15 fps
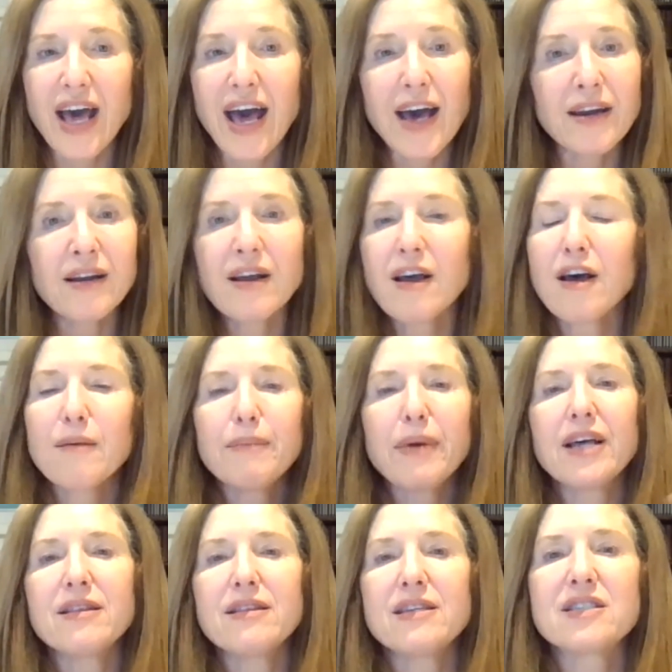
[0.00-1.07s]
that,
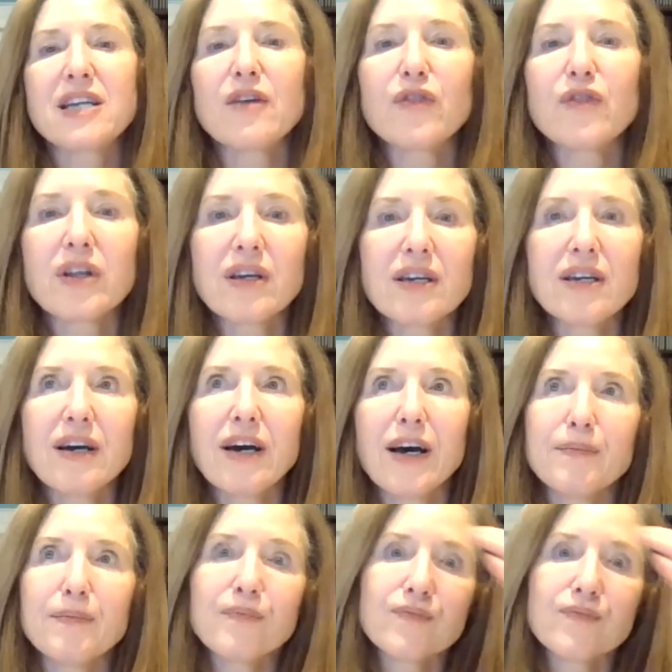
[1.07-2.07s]
but there's definitely